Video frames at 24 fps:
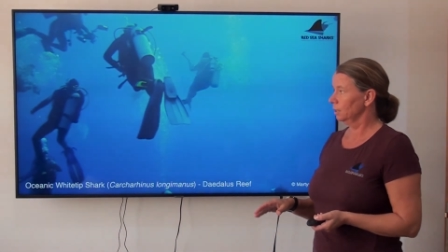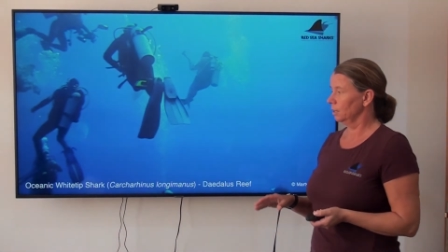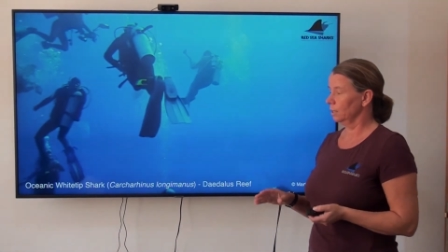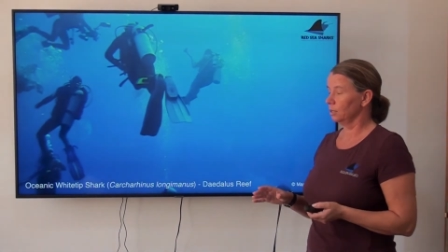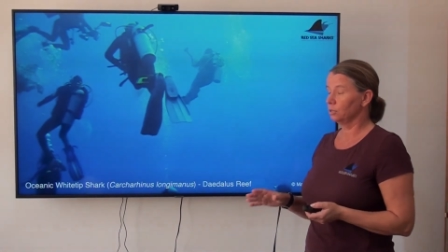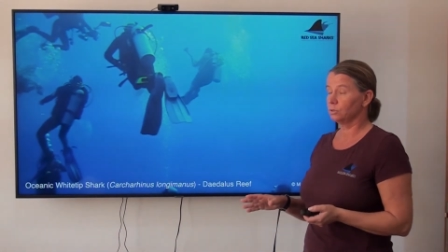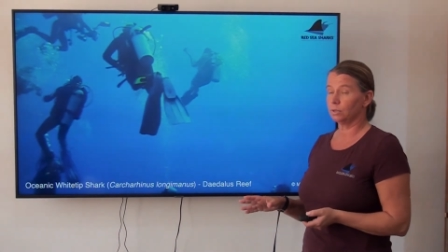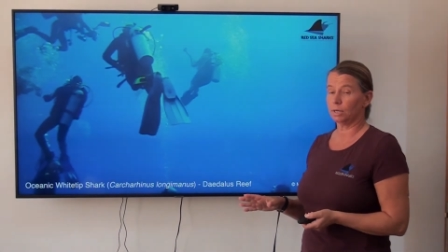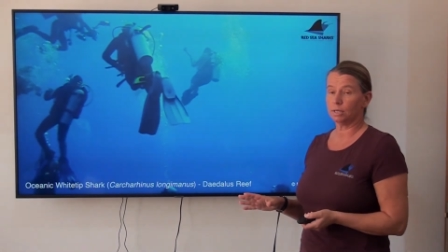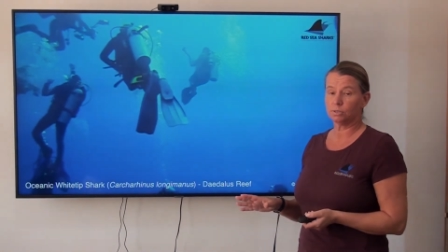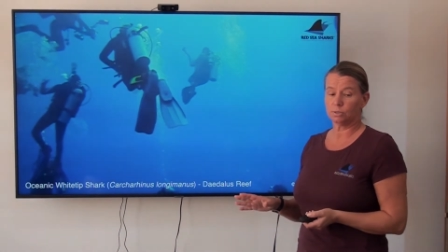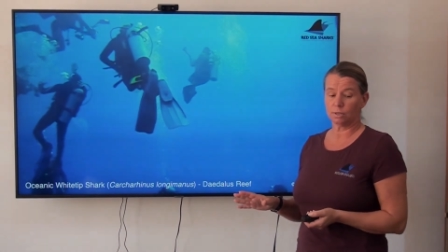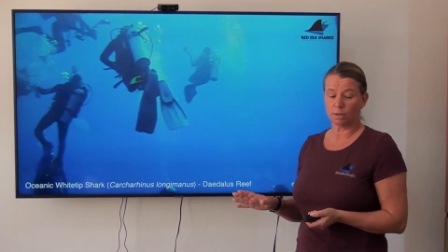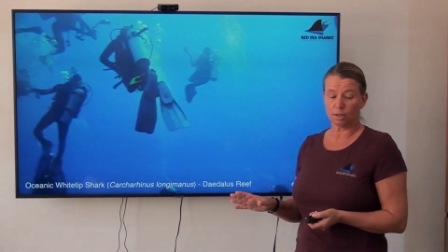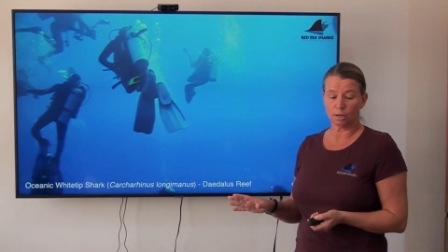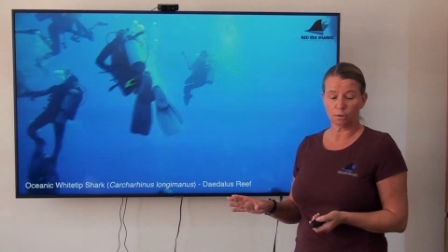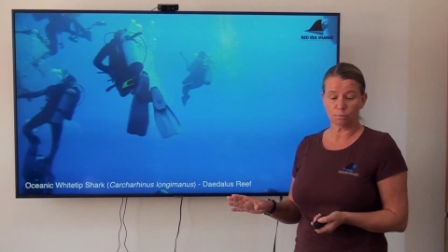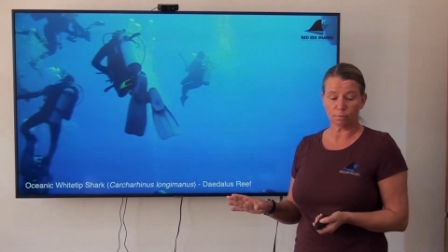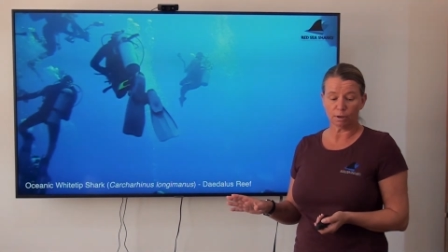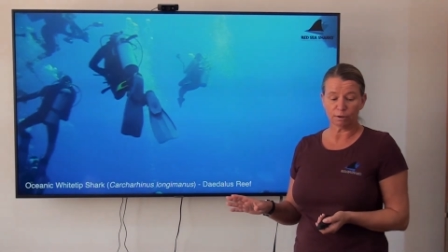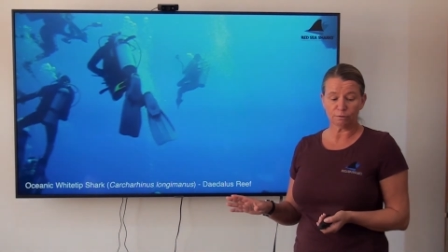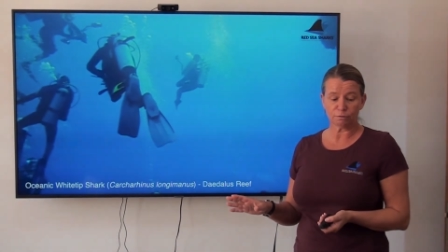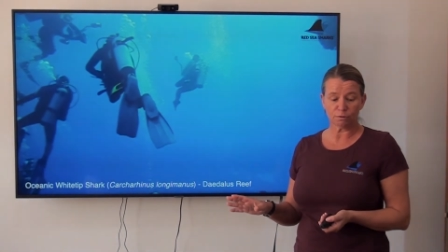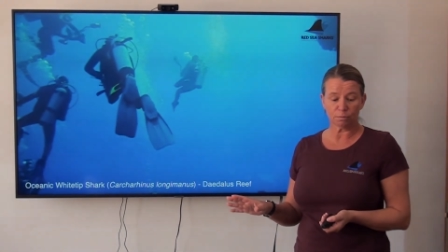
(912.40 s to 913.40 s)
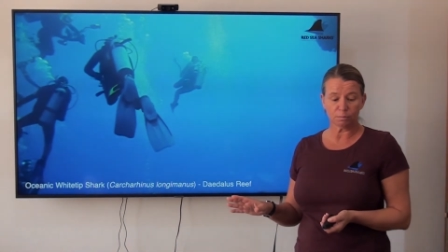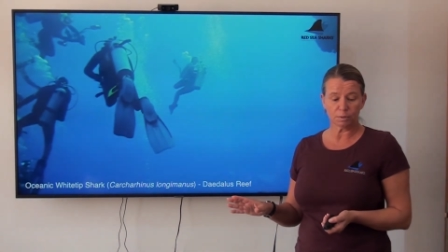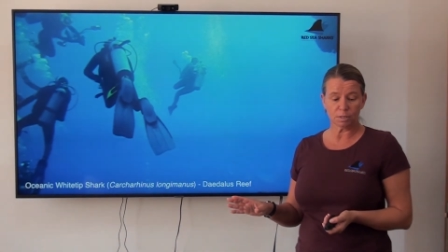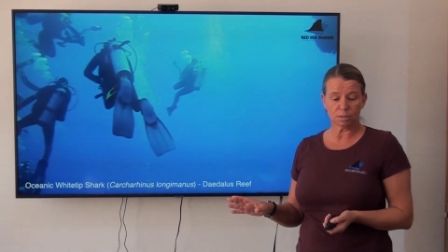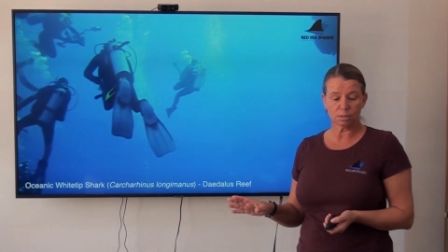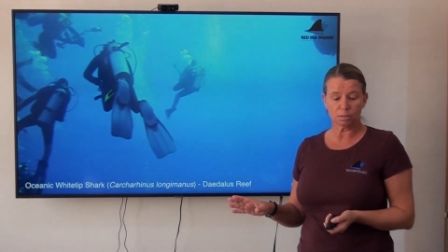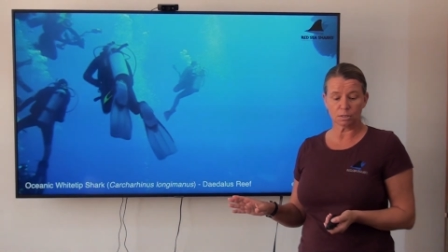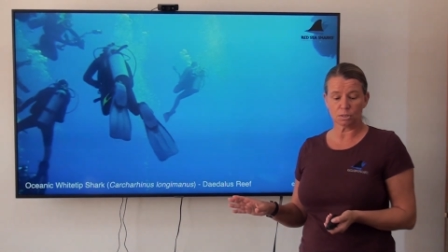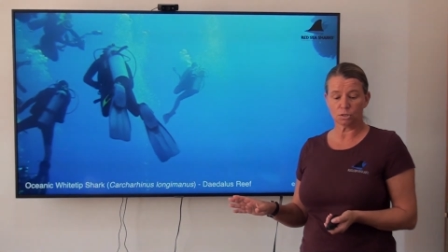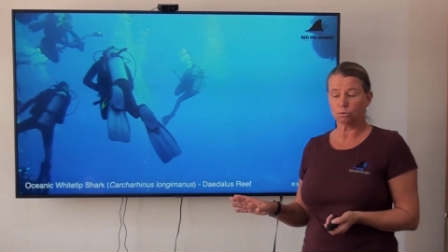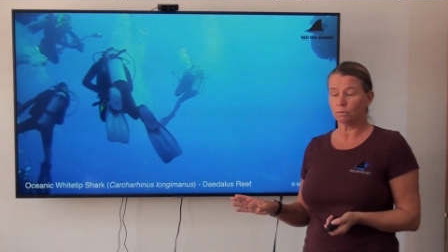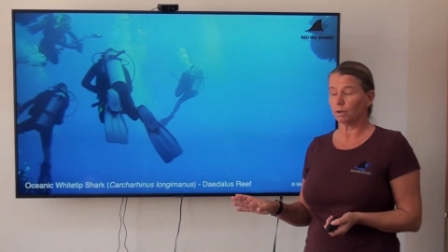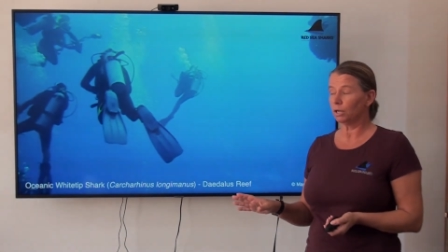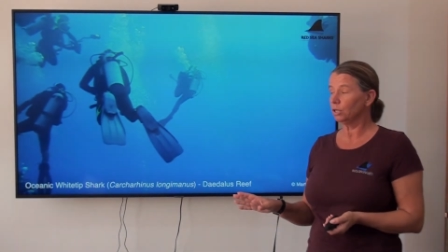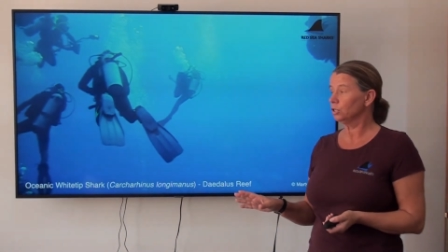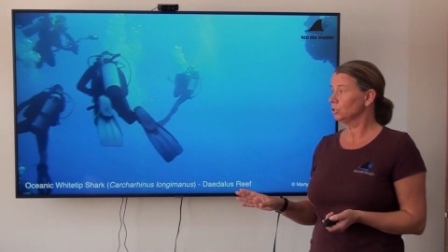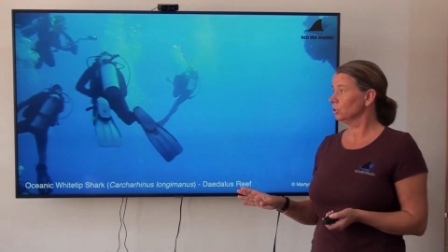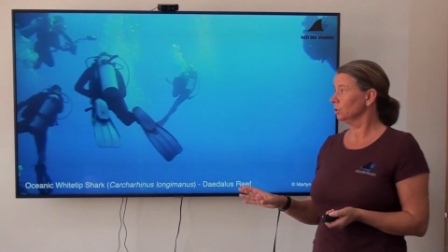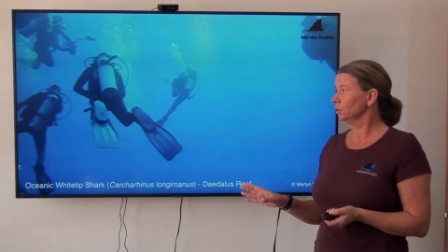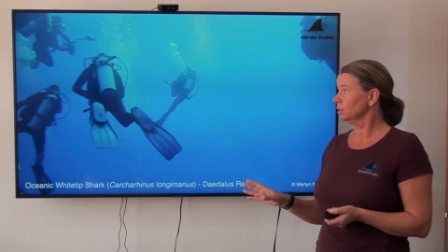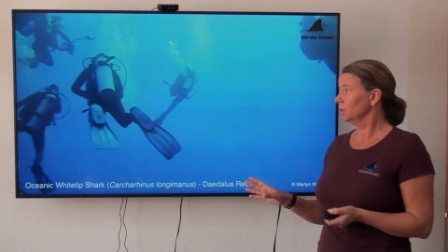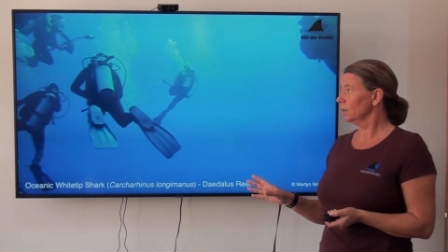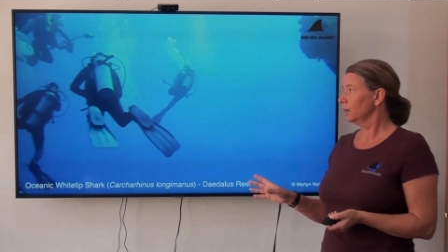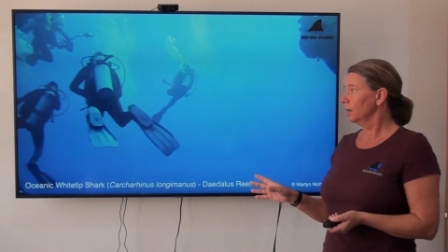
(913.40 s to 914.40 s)
and tries to get away from that
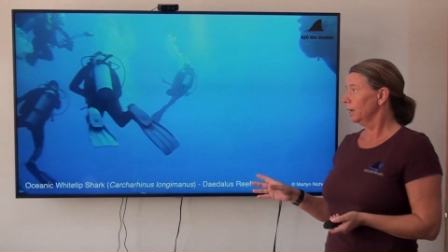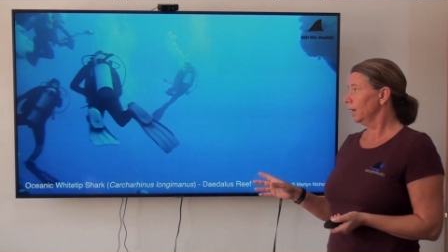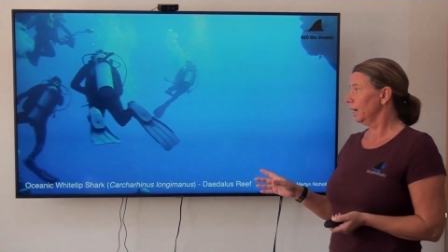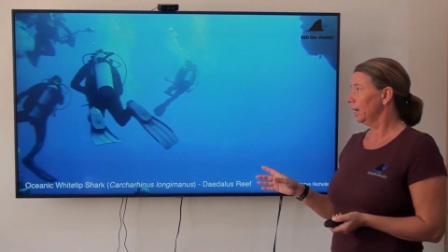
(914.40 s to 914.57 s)
situation